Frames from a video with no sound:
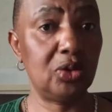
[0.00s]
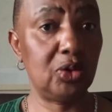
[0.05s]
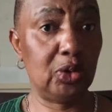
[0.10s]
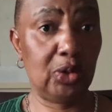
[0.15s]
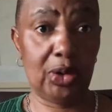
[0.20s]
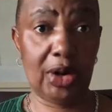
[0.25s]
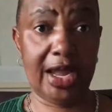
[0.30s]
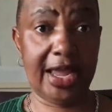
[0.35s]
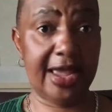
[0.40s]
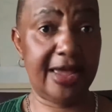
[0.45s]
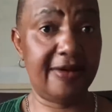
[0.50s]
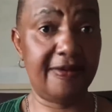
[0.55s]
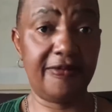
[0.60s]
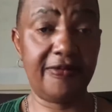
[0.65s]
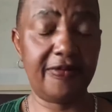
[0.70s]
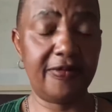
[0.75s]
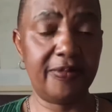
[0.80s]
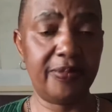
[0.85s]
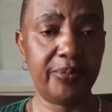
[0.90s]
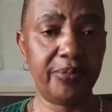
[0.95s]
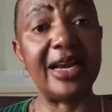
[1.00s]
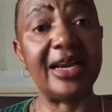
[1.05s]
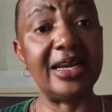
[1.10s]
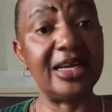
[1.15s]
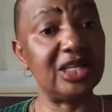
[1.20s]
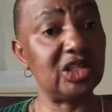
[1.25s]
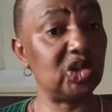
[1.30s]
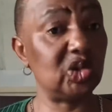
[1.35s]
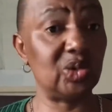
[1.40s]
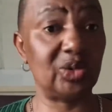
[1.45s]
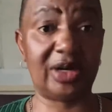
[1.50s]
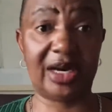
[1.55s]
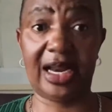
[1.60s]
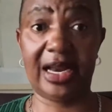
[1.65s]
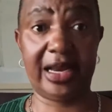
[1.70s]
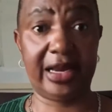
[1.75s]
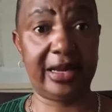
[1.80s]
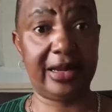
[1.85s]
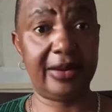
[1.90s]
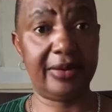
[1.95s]
have
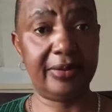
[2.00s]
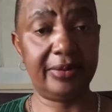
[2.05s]
naturally.